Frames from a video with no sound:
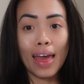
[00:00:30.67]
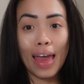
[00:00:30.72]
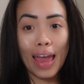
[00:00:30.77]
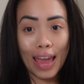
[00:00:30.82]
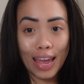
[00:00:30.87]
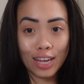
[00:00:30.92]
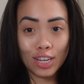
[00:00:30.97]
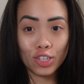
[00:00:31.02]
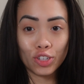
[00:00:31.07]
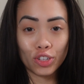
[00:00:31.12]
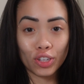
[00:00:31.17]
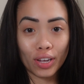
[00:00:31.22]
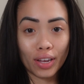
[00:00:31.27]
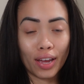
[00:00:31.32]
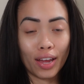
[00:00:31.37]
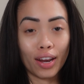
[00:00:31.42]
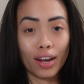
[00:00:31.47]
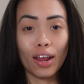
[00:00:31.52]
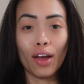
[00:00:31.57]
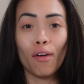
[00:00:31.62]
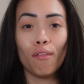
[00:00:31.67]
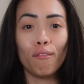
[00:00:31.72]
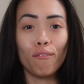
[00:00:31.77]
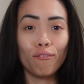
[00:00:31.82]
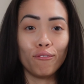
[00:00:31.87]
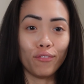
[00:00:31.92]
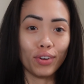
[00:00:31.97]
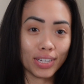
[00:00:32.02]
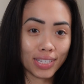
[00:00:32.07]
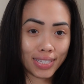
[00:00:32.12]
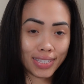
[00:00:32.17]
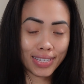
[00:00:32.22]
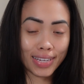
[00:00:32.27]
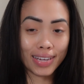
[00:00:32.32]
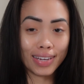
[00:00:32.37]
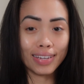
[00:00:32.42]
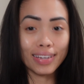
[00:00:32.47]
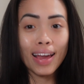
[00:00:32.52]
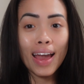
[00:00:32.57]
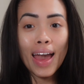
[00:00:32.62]
Asian
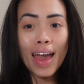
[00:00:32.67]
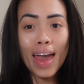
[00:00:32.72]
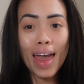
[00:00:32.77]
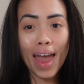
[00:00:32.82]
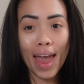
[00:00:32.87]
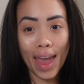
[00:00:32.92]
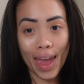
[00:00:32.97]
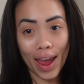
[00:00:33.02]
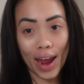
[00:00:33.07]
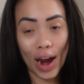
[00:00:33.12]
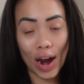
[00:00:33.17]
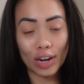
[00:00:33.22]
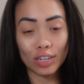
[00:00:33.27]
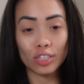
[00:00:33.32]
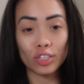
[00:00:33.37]
frizzy hair.